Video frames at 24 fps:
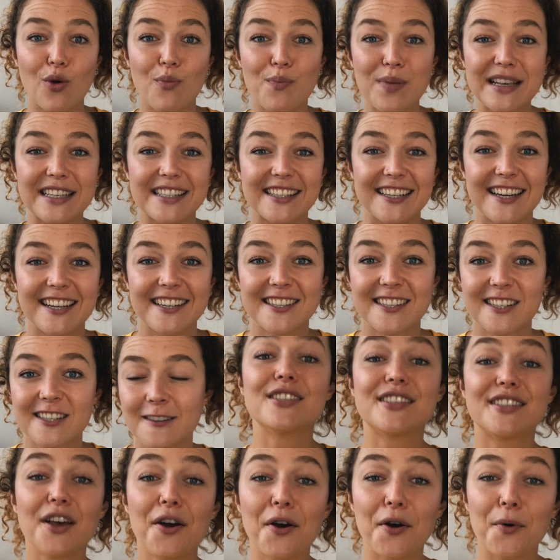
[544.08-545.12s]
business.
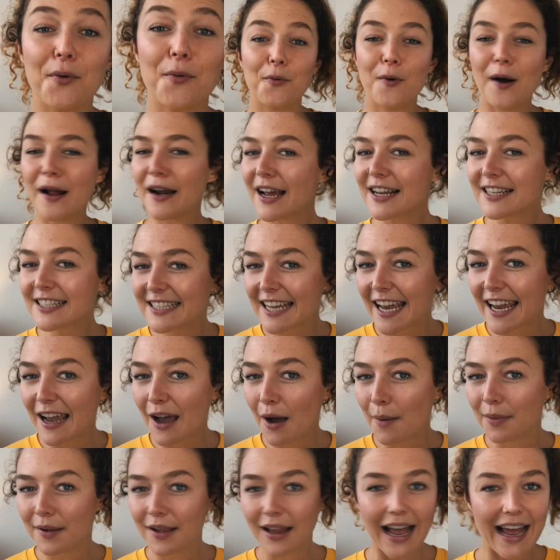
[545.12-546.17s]
So when I say
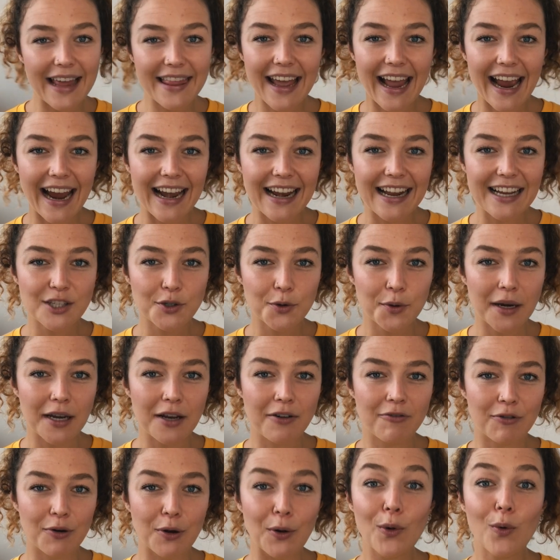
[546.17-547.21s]
apply the
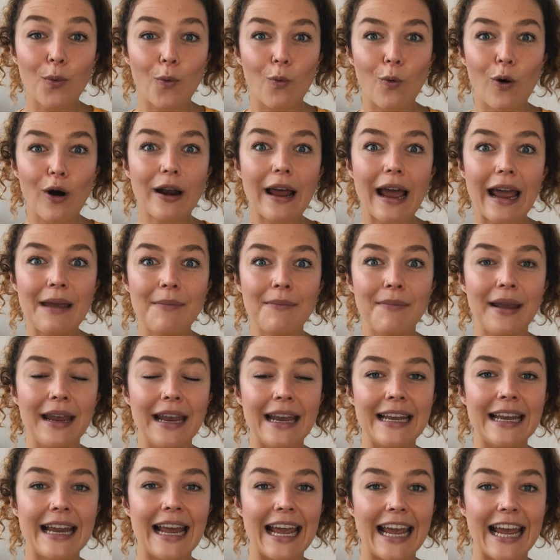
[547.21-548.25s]
80-20 rule, what I
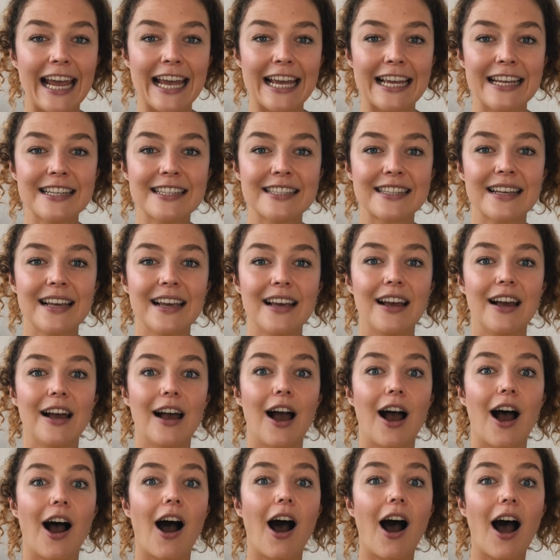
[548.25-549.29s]
mean is
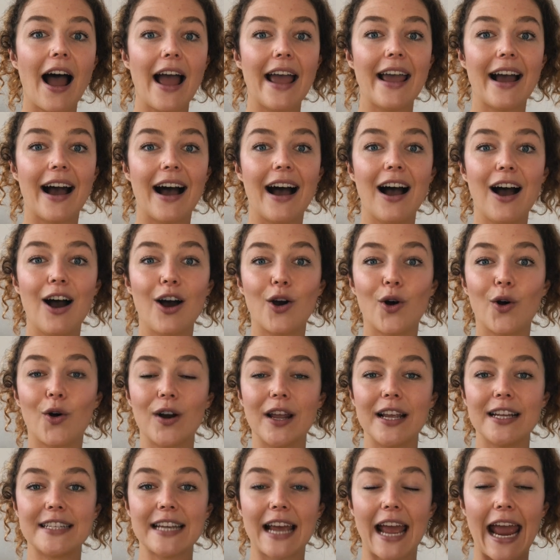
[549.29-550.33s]
hire
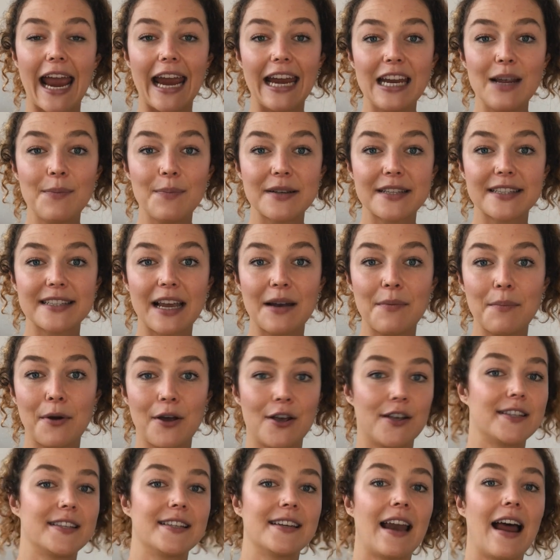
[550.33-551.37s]
according to 80%
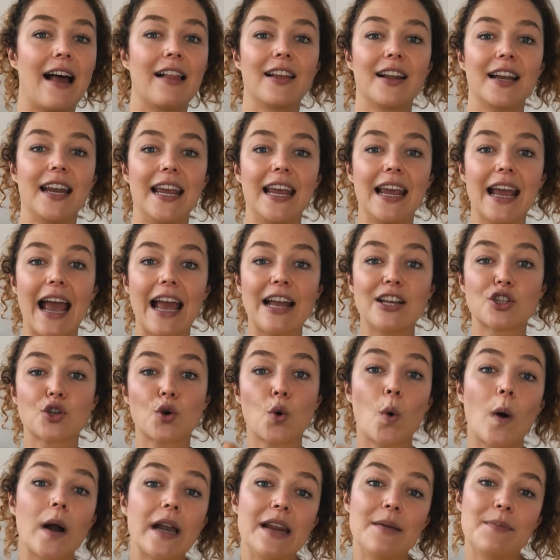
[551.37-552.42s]
personality and
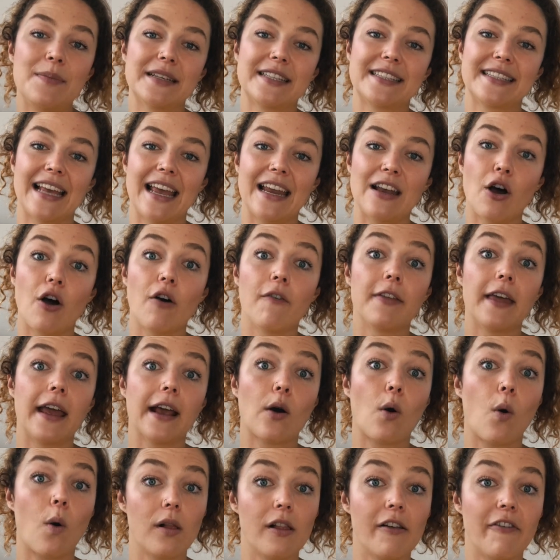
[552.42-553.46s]
20% of their
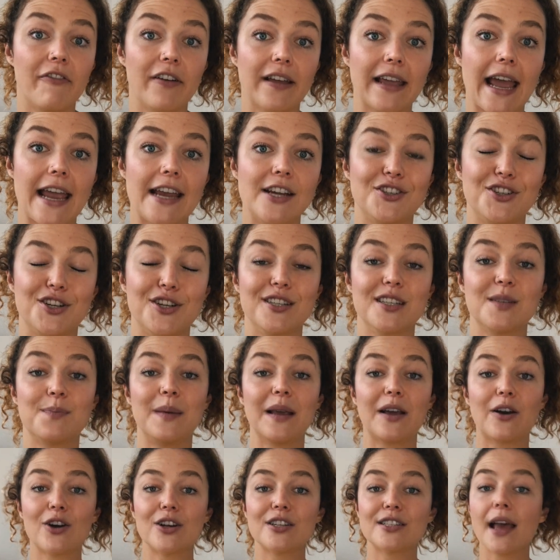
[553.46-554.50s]
qualifications,
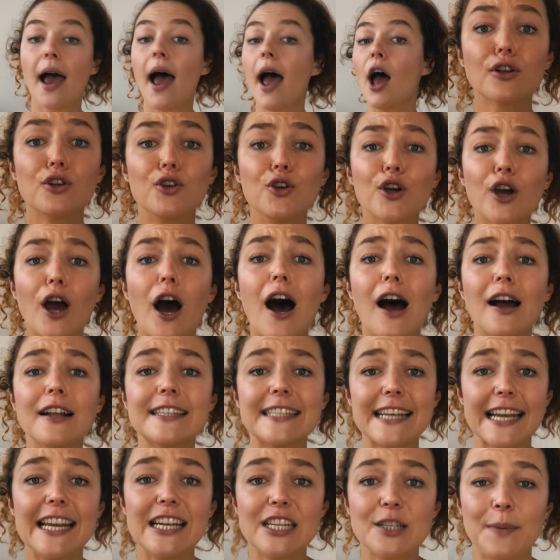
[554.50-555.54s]
because you can't
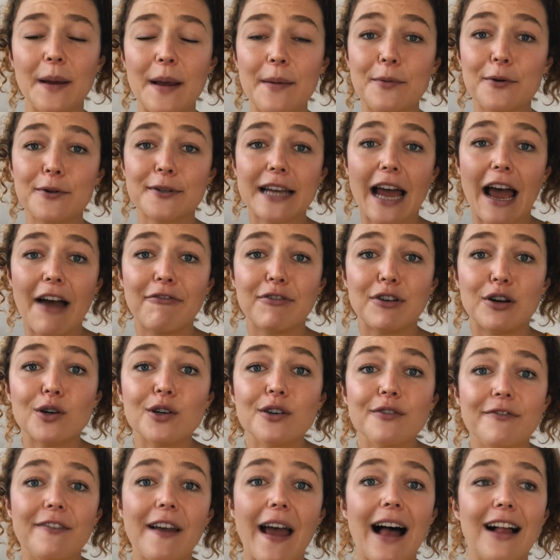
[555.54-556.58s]
teach people to have
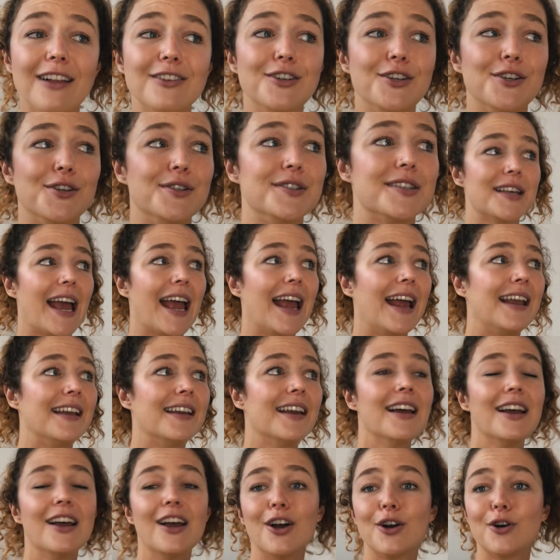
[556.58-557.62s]
good values
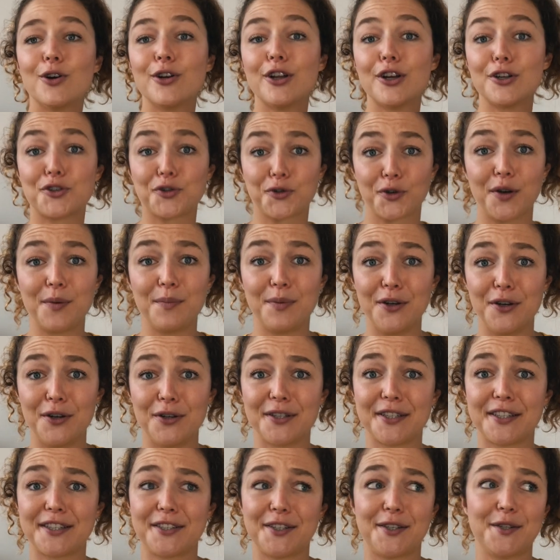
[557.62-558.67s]
and good
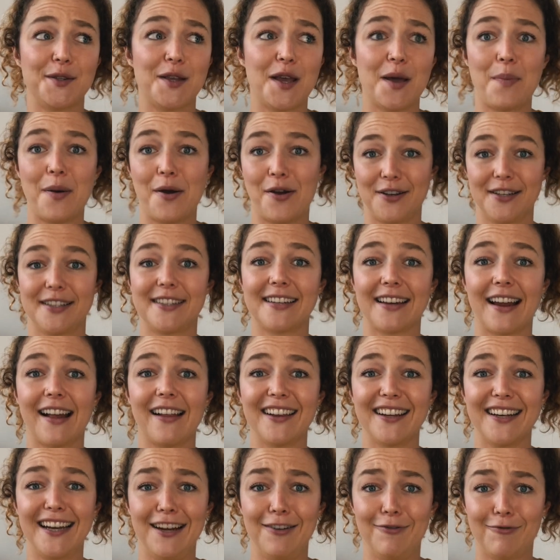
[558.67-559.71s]
attributes to their
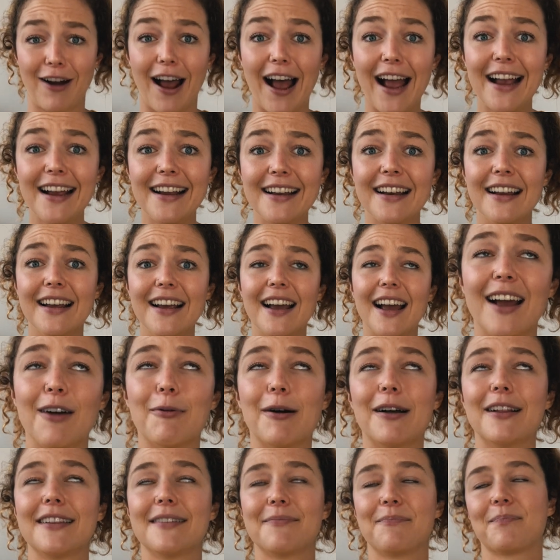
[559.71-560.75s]
personality, right?
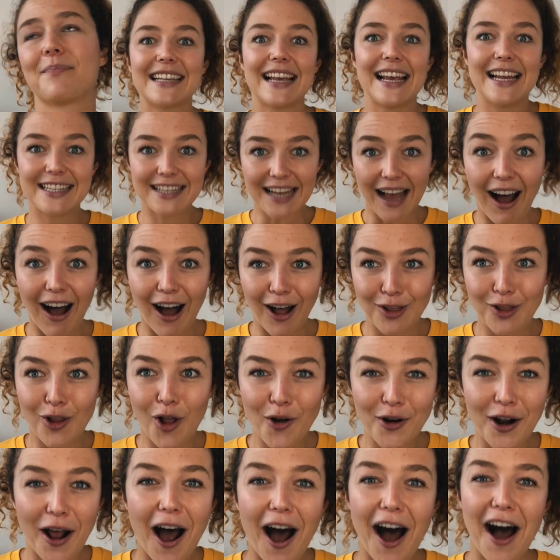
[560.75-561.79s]
Well, it's a
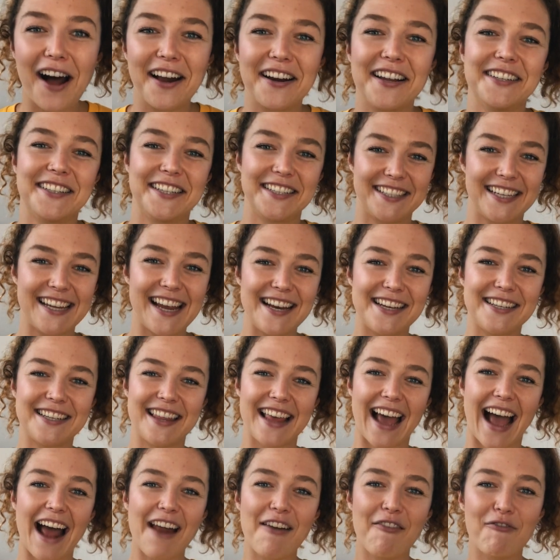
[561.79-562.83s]
lot harder to teach
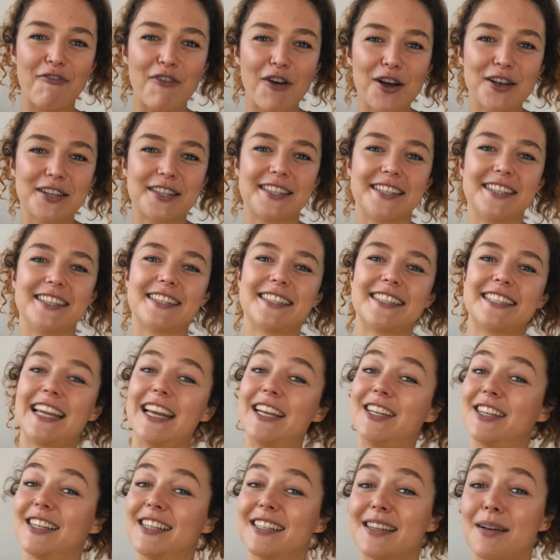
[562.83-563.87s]
that versus
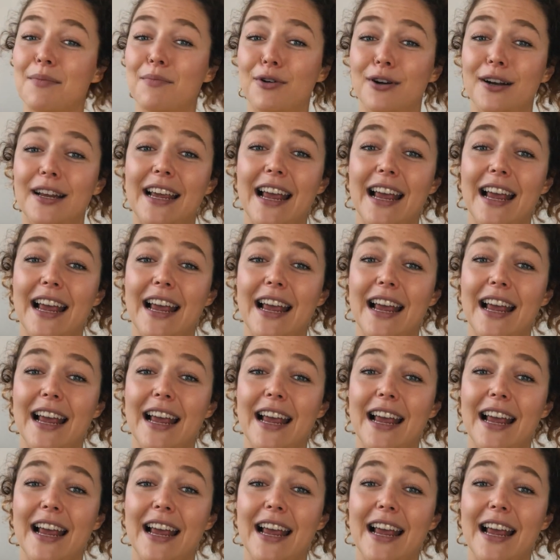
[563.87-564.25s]
teaching somebody